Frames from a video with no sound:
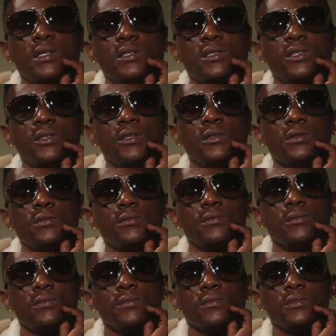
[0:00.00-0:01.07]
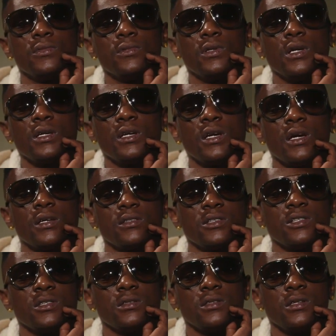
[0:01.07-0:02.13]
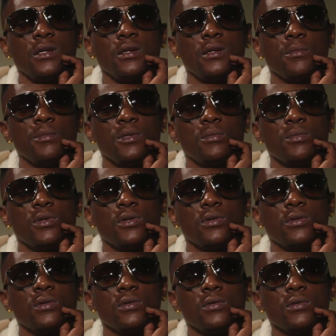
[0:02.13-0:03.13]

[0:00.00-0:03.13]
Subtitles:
this year. You know, that cancer shit scared me, bro.